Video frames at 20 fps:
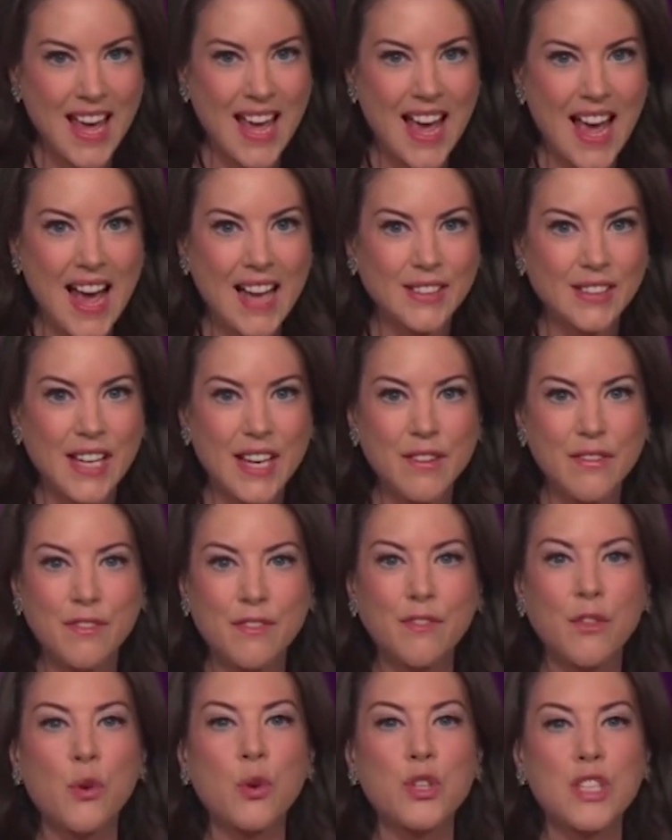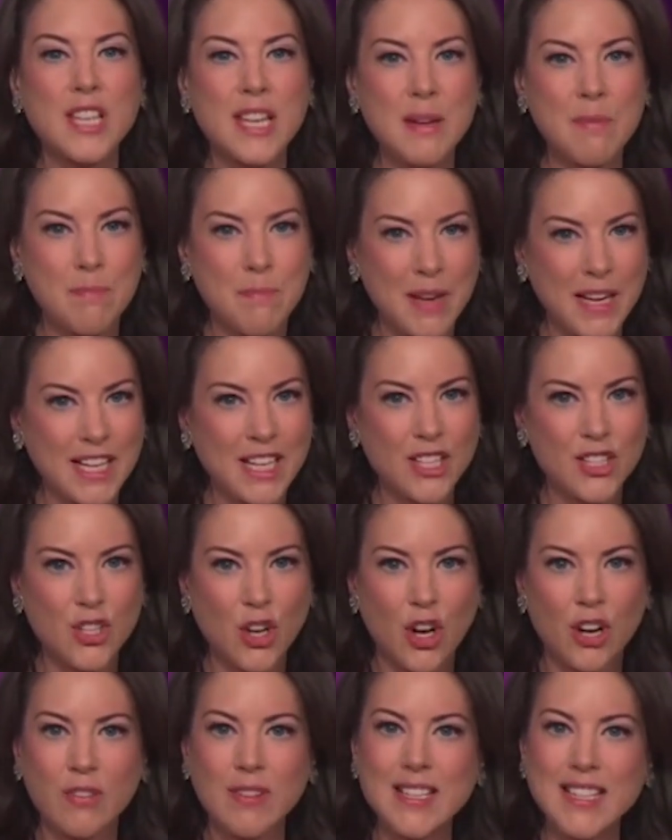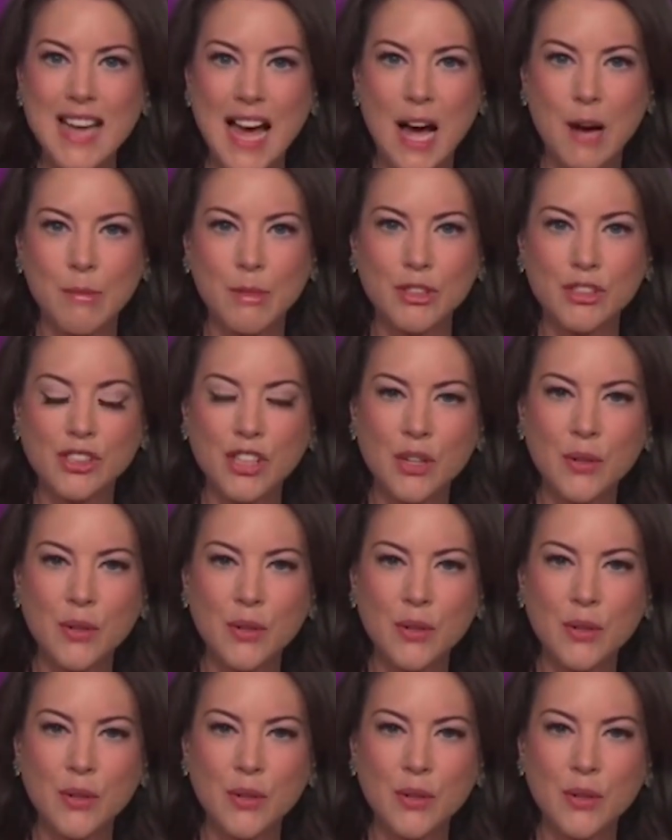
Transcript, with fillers: It has a $40 billion endowment.